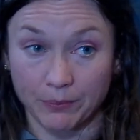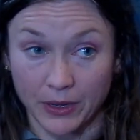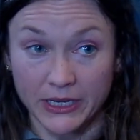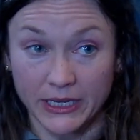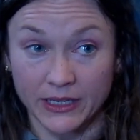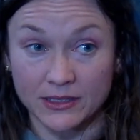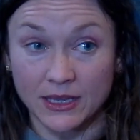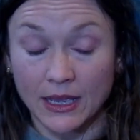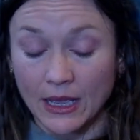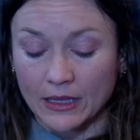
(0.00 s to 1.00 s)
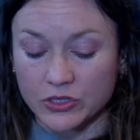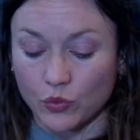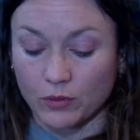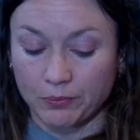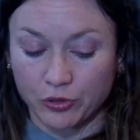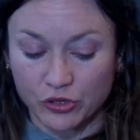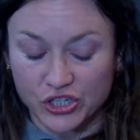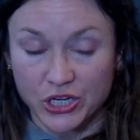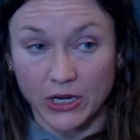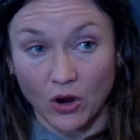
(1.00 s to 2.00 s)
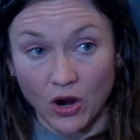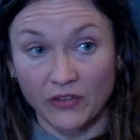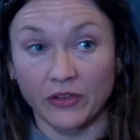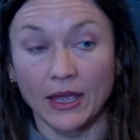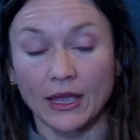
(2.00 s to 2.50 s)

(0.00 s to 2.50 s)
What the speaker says: bunions, so we're pushing off